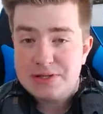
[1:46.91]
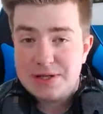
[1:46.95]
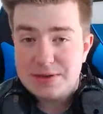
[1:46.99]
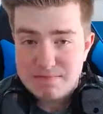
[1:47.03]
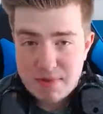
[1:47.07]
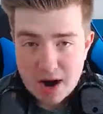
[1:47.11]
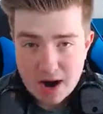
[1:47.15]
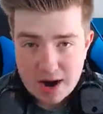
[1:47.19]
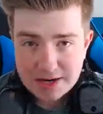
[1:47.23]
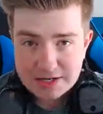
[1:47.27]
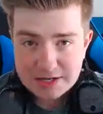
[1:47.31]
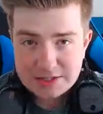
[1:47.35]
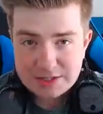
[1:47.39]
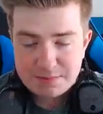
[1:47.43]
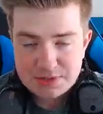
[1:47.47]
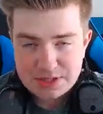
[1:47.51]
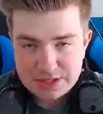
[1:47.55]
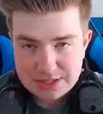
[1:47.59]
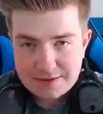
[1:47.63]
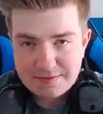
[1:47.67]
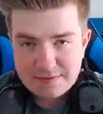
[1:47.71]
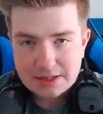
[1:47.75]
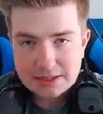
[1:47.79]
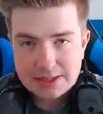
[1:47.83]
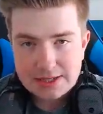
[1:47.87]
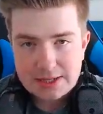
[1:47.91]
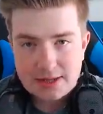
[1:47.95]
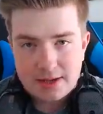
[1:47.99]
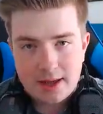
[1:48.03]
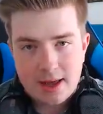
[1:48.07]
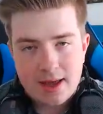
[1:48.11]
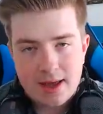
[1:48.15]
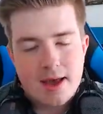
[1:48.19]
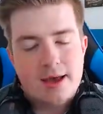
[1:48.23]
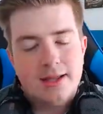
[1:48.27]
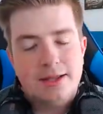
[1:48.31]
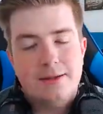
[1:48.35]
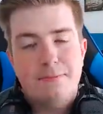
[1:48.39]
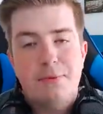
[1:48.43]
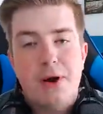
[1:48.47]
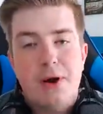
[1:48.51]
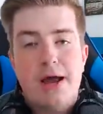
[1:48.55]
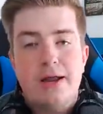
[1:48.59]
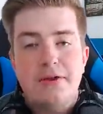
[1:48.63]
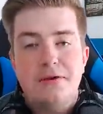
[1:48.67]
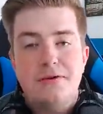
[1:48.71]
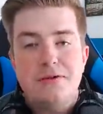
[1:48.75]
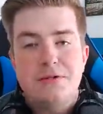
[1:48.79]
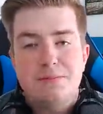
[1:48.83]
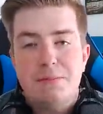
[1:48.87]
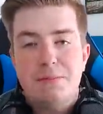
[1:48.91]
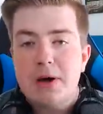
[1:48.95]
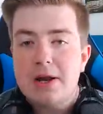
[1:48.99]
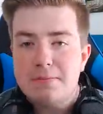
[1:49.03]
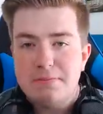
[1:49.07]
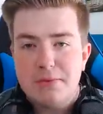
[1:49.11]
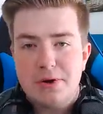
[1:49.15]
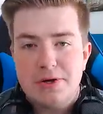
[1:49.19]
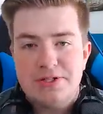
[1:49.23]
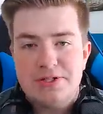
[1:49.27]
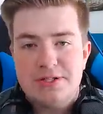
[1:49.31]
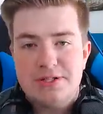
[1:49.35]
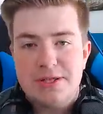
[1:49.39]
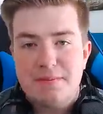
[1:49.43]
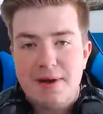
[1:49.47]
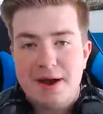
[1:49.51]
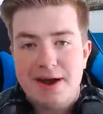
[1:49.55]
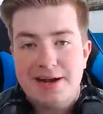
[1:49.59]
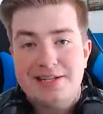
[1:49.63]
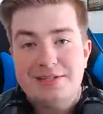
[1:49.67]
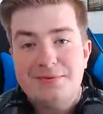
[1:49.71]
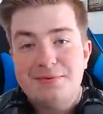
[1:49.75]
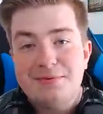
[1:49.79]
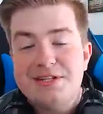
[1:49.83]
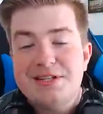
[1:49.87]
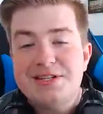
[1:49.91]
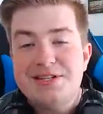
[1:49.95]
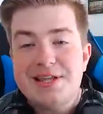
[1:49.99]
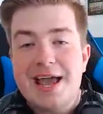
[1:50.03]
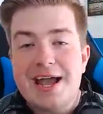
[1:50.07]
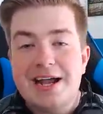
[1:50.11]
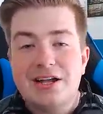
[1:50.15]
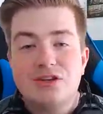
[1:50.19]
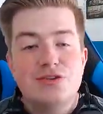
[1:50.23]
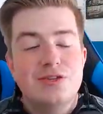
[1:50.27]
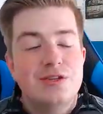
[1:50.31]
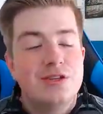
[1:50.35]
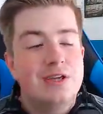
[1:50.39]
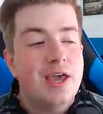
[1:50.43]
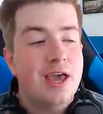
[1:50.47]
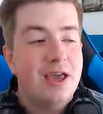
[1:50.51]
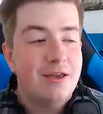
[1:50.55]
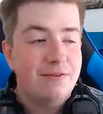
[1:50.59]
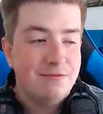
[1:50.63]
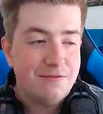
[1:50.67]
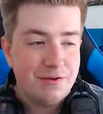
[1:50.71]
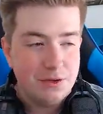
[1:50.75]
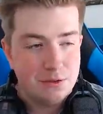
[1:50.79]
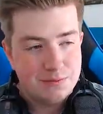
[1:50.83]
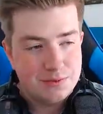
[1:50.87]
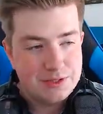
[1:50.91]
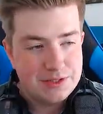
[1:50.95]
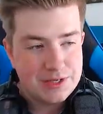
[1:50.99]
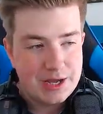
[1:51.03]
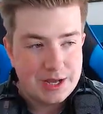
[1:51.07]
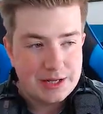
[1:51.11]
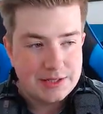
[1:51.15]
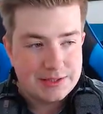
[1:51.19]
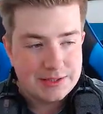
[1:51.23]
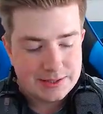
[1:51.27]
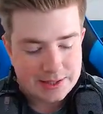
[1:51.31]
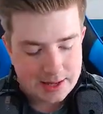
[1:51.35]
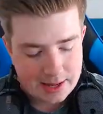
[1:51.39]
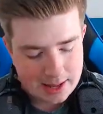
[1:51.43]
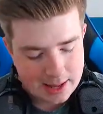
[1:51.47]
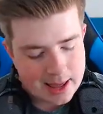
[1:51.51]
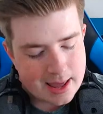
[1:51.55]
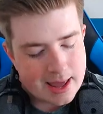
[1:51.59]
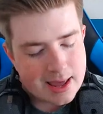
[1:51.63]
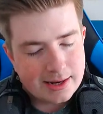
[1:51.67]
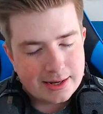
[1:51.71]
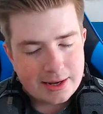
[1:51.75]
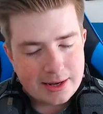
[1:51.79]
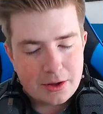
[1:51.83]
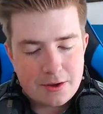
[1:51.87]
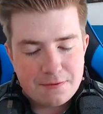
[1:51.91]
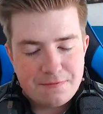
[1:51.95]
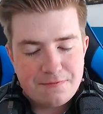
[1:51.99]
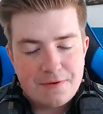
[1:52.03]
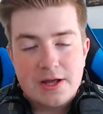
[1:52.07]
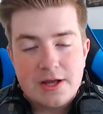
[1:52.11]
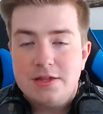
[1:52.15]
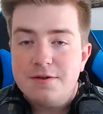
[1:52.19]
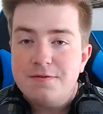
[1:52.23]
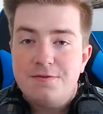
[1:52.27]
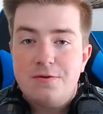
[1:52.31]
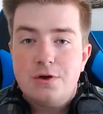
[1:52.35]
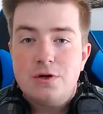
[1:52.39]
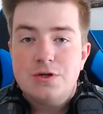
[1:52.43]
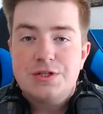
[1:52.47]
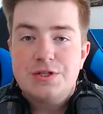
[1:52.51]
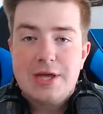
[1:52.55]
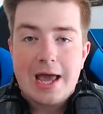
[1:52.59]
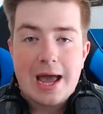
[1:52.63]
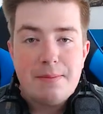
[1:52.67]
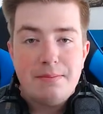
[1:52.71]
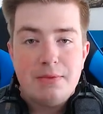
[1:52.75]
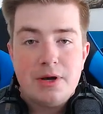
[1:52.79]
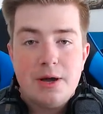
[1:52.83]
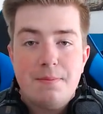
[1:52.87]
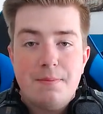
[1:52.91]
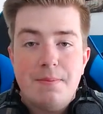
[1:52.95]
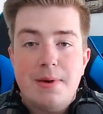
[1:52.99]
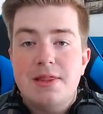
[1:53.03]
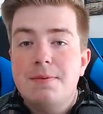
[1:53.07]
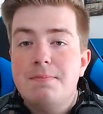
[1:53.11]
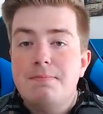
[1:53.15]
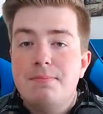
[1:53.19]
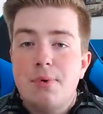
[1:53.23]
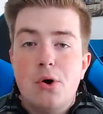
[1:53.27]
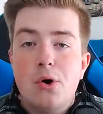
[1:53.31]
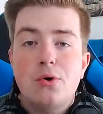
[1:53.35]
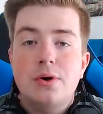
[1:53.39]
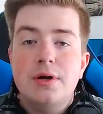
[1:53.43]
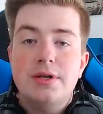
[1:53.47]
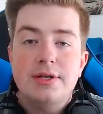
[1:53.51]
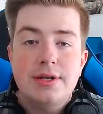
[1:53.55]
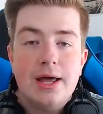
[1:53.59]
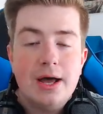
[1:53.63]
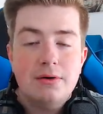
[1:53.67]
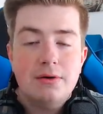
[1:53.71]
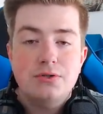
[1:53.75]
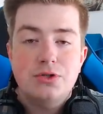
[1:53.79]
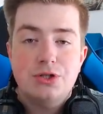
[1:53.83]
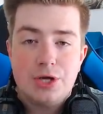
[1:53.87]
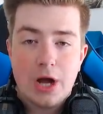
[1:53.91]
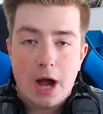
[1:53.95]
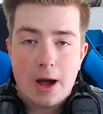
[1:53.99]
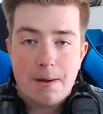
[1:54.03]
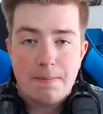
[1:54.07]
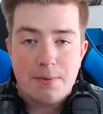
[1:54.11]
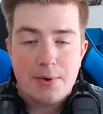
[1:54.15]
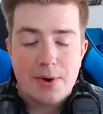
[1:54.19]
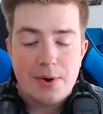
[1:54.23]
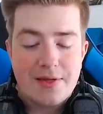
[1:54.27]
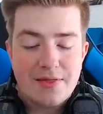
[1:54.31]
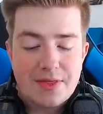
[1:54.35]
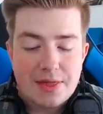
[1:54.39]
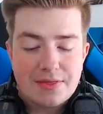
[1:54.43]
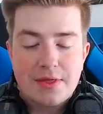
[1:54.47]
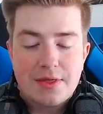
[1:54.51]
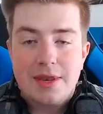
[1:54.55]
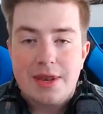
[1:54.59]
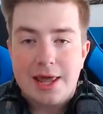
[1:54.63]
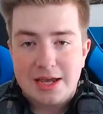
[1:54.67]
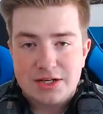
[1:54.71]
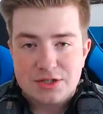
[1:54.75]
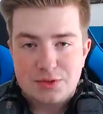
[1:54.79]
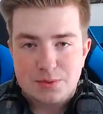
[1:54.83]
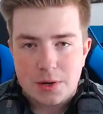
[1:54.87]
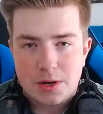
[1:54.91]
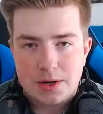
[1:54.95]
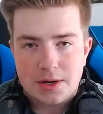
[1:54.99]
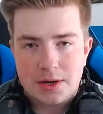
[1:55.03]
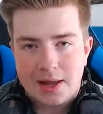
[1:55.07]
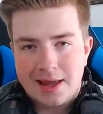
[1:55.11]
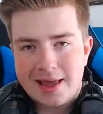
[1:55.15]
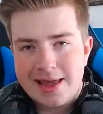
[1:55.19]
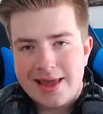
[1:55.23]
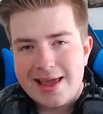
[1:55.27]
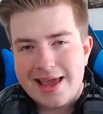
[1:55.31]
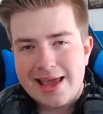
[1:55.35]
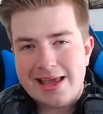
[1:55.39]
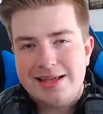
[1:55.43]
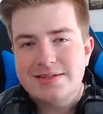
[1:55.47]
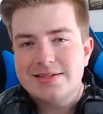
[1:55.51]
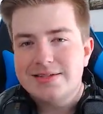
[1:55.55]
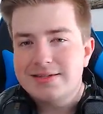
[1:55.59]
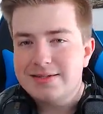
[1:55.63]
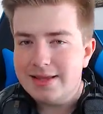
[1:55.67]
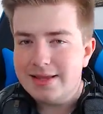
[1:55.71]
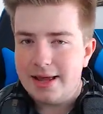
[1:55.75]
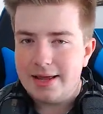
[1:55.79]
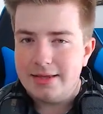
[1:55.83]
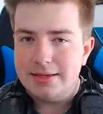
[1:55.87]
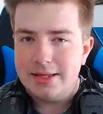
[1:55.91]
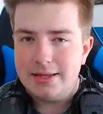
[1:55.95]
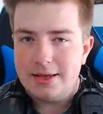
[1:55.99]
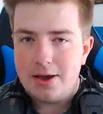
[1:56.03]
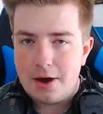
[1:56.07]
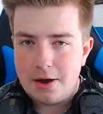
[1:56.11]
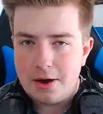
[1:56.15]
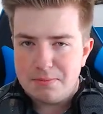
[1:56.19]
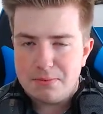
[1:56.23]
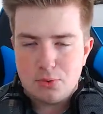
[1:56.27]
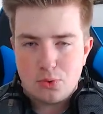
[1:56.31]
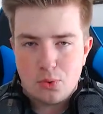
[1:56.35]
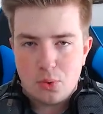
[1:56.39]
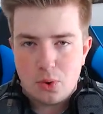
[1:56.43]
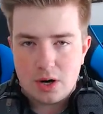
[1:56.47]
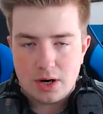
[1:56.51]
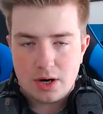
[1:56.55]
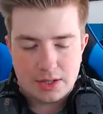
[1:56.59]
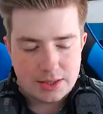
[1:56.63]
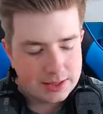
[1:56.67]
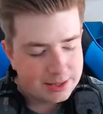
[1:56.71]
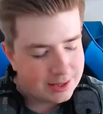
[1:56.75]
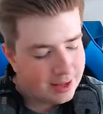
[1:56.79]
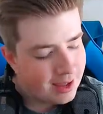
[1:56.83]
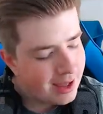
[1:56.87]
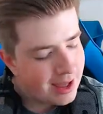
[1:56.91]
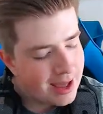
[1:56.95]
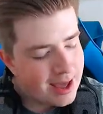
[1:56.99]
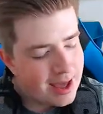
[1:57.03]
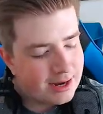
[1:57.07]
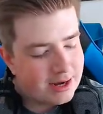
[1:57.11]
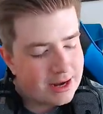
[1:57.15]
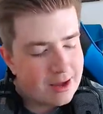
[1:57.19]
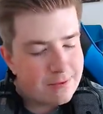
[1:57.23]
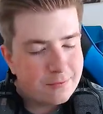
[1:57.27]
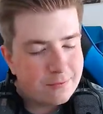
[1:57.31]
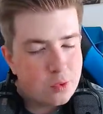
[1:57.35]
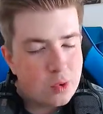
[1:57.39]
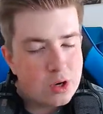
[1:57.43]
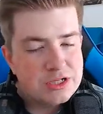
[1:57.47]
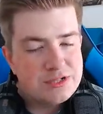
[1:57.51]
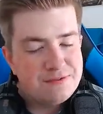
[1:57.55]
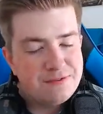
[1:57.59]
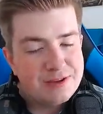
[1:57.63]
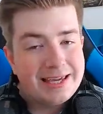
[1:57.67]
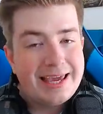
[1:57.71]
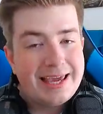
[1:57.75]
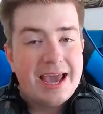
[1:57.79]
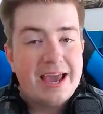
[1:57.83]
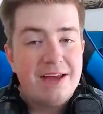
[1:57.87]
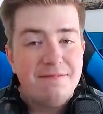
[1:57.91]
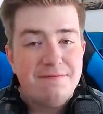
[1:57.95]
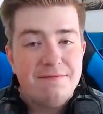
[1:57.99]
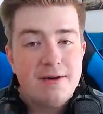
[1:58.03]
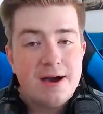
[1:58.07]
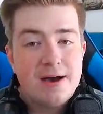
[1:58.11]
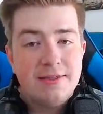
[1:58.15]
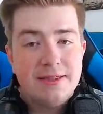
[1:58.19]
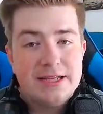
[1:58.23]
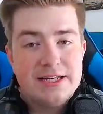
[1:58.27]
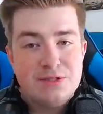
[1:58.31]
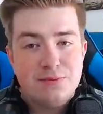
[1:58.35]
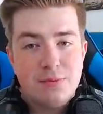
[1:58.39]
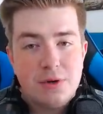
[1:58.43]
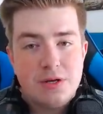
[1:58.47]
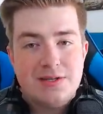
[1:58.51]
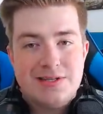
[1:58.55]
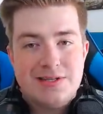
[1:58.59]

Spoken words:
Mires, specifically the brand new spot in Moisty Mires, which is actually a film set. Now you'll find the first camera by the broken down chopper, and then the next one is slightly up north. Now, of course, if you can't find this one,